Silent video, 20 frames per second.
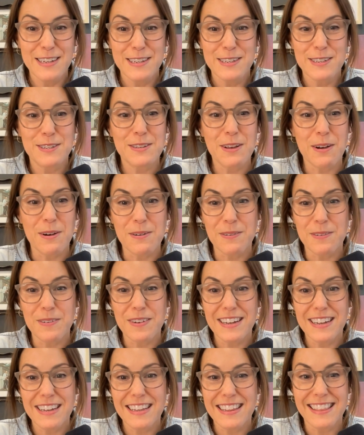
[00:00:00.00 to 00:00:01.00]
So
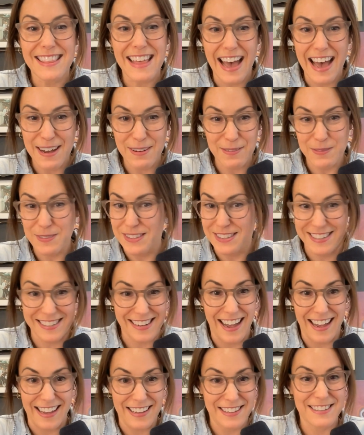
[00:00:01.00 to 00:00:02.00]
that was
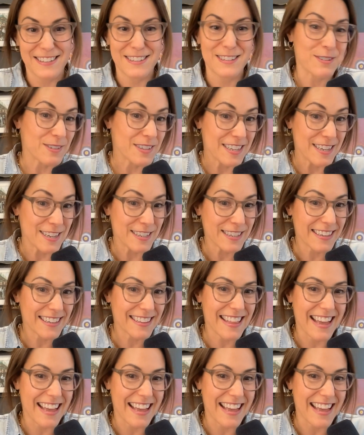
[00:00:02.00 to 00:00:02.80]
not strategic.